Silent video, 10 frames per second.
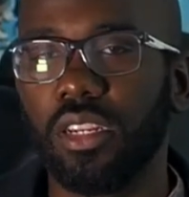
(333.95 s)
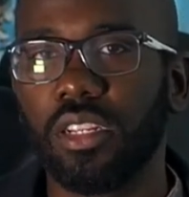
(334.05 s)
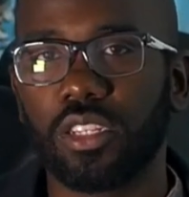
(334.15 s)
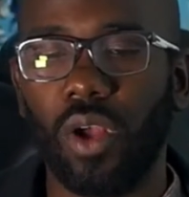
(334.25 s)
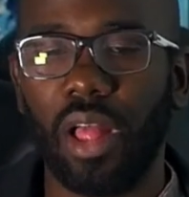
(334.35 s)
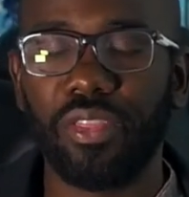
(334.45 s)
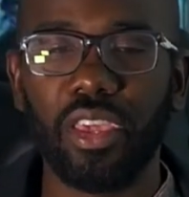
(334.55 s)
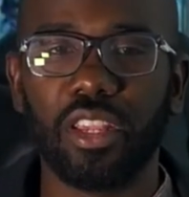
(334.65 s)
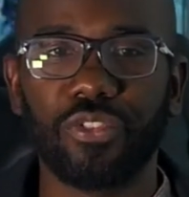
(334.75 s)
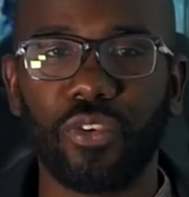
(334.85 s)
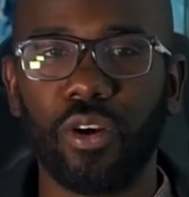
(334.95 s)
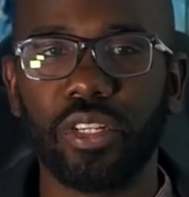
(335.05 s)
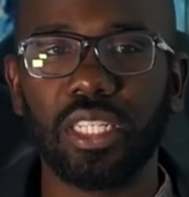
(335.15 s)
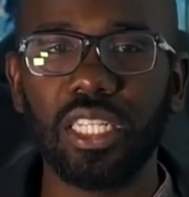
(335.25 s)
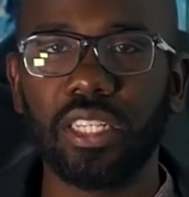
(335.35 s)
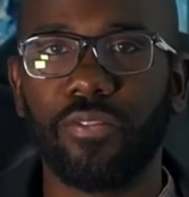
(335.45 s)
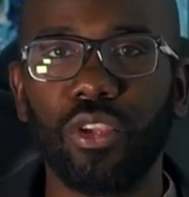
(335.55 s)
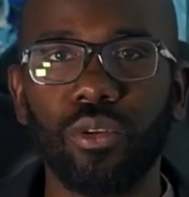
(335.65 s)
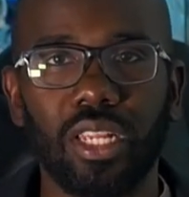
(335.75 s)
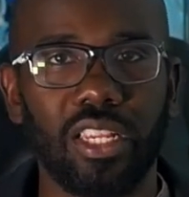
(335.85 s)
So I think as far as ease of
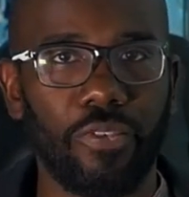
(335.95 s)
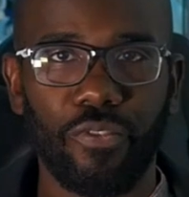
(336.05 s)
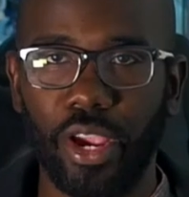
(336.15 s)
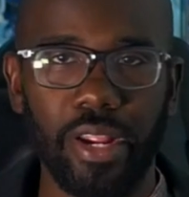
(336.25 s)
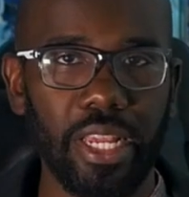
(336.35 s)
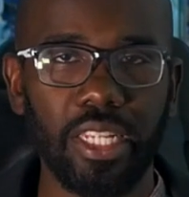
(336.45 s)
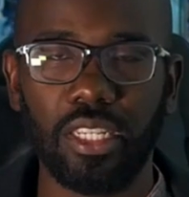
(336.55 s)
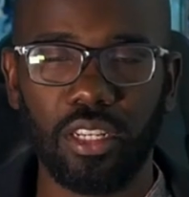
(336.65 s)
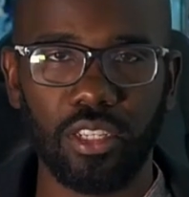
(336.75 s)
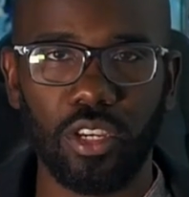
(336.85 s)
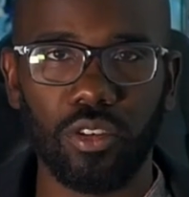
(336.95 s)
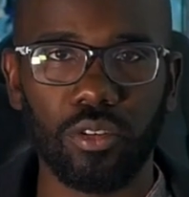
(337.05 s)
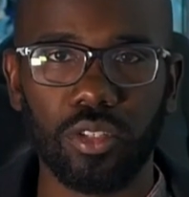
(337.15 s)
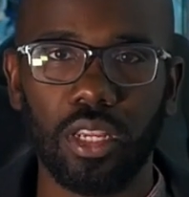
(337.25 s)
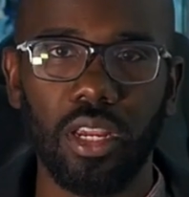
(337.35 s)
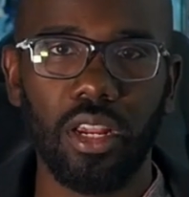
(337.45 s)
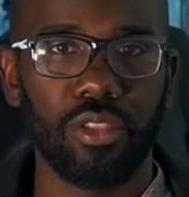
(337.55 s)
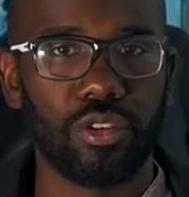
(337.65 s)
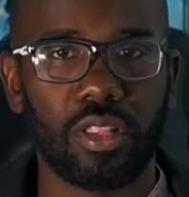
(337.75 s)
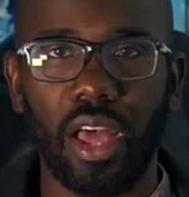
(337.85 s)
use, it's very easy to use.
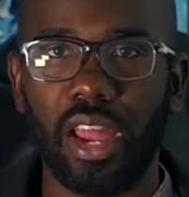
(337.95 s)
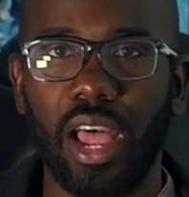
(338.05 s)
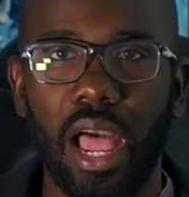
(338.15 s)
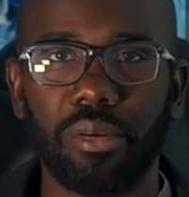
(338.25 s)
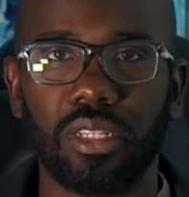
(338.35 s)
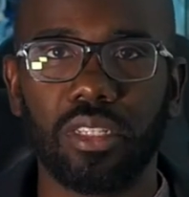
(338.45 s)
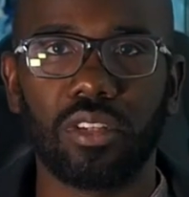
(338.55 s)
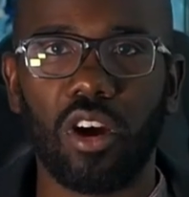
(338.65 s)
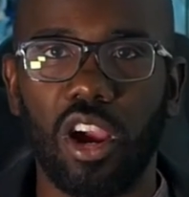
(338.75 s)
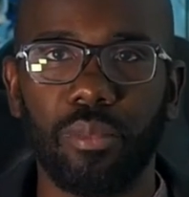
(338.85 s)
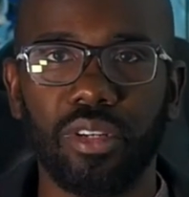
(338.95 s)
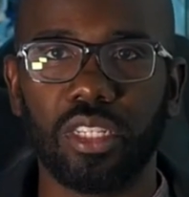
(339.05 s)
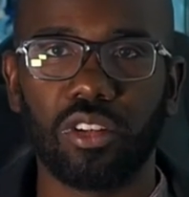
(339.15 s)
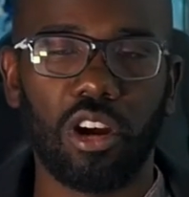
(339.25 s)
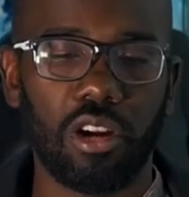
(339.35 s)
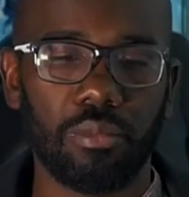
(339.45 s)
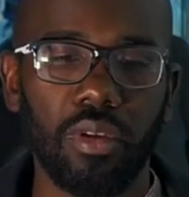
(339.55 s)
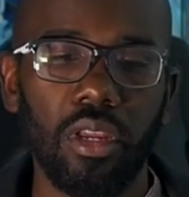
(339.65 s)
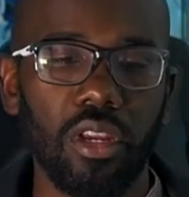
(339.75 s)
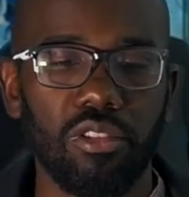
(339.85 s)
There's a lot of options to arm and disarm.
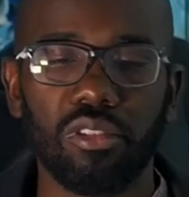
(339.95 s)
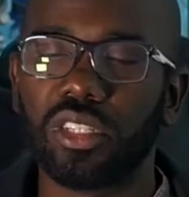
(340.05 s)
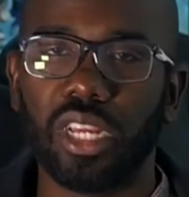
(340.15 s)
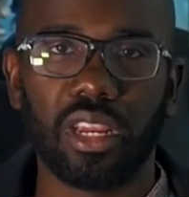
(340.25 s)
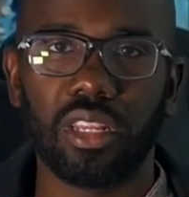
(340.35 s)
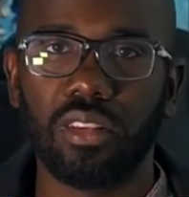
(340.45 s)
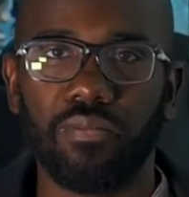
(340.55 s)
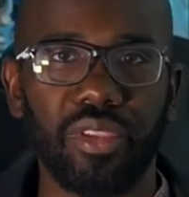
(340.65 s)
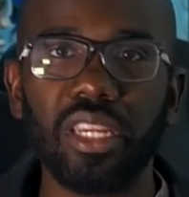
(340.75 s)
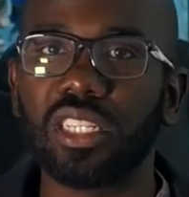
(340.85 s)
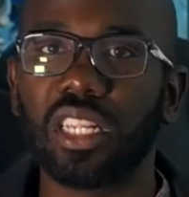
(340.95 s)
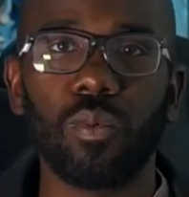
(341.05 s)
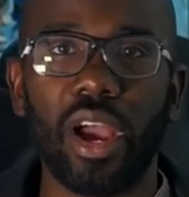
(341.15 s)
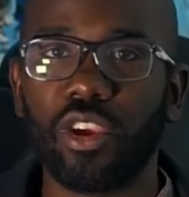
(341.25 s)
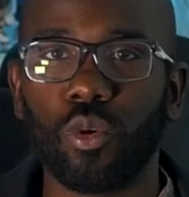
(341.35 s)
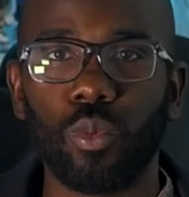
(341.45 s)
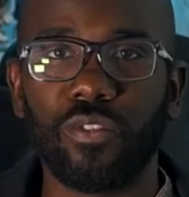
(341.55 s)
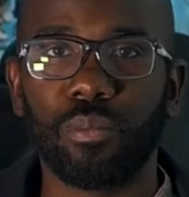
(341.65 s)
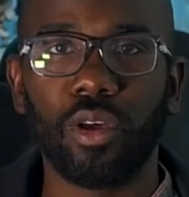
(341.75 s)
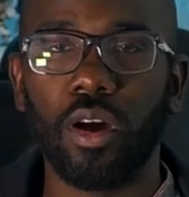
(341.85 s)
You can check it easily while you're away
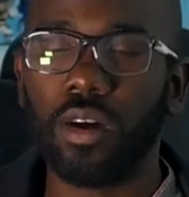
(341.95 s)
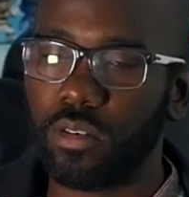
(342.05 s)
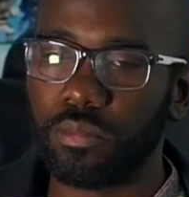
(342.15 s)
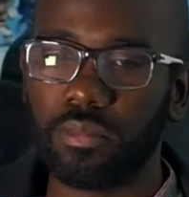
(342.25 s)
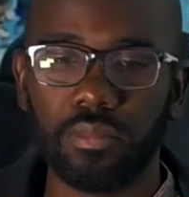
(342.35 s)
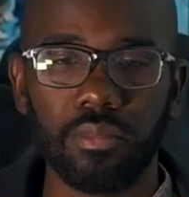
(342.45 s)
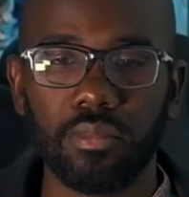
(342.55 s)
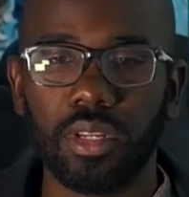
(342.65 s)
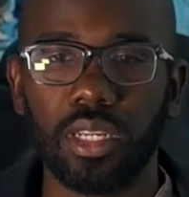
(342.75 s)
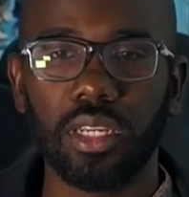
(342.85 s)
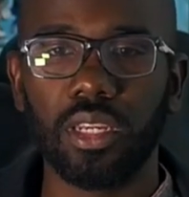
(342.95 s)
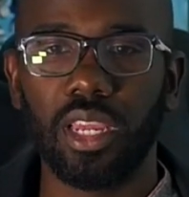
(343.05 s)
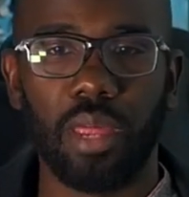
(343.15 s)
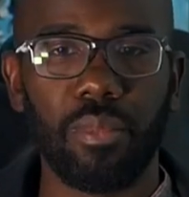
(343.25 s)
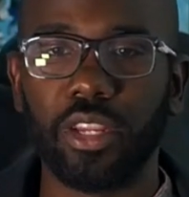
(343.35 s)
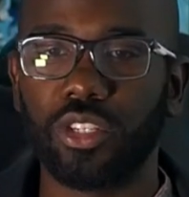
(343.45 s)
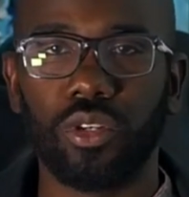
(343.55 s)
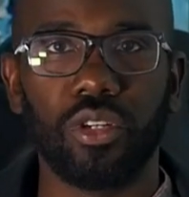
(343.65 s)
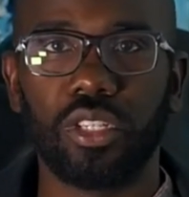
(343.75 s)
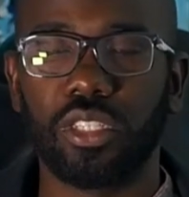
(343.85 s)
from the home and make sure
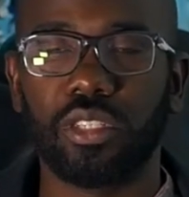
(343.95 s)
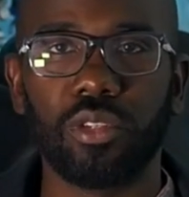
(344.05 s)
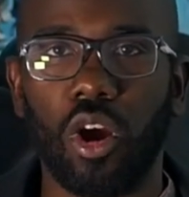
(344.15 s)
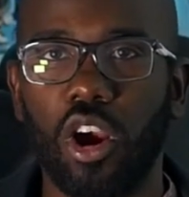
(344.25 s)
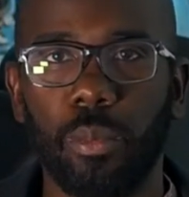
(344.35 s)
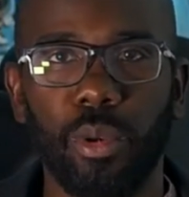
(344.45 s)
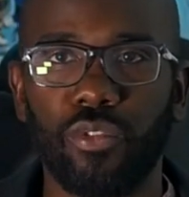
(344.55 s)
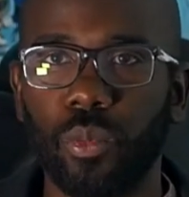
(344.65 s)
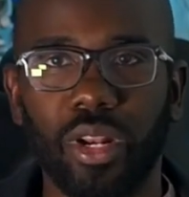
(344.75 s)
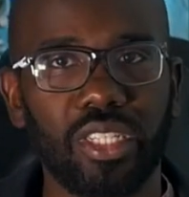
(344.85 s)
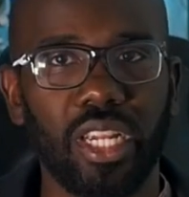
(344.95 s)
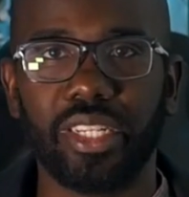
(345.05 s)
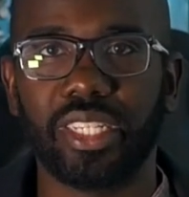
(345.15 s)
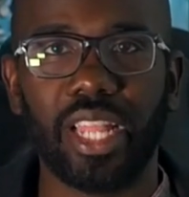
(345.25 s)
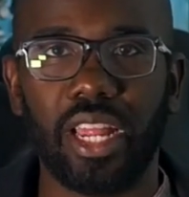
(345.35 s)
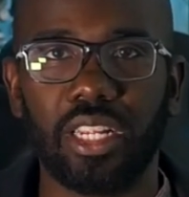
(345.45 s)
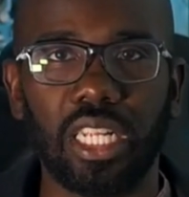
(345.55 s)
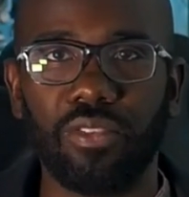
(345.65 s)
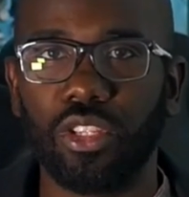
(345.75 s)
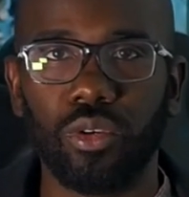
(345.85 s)
your system's armed. If you want to change the status
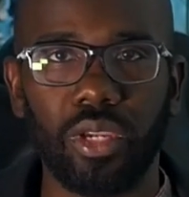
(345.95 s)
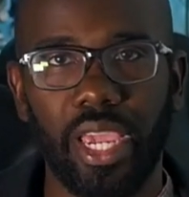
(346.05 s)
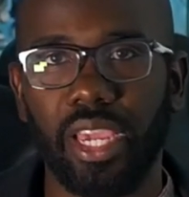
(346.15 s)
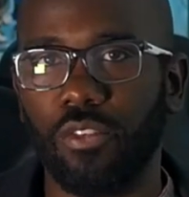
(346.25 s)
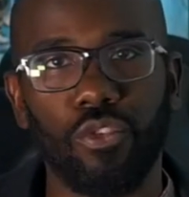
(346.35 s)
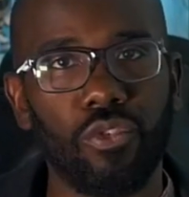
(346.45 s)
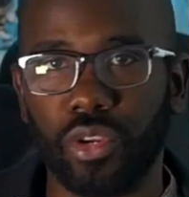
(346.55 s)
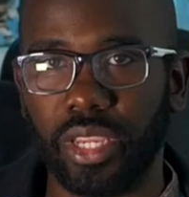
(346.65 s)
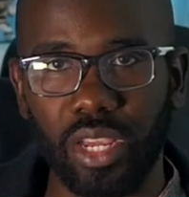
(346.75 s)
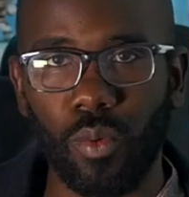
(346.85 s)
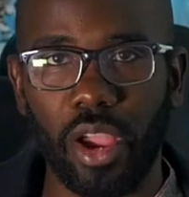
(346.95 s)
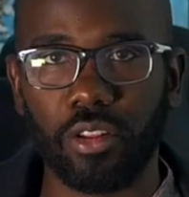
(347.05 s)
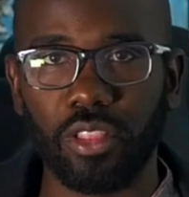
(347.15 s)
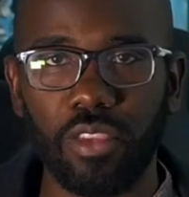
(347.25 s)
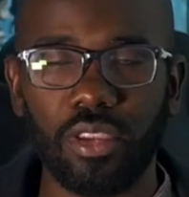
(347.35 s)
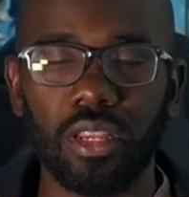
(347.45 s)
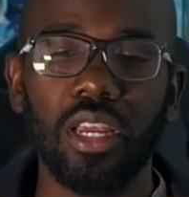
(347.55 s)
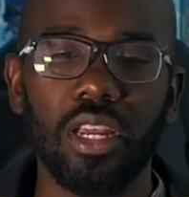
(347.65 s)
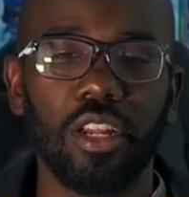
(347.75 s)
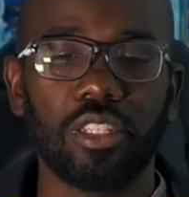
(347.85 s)
of it, you can if you forget while you're leaving.
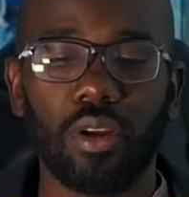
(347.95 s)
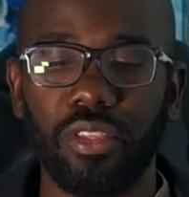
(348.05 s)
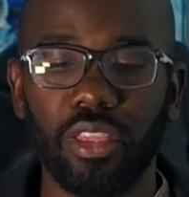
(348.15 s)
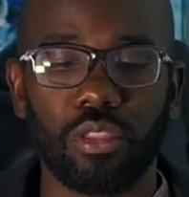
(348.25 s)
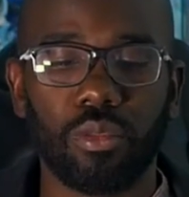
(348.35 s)
So I think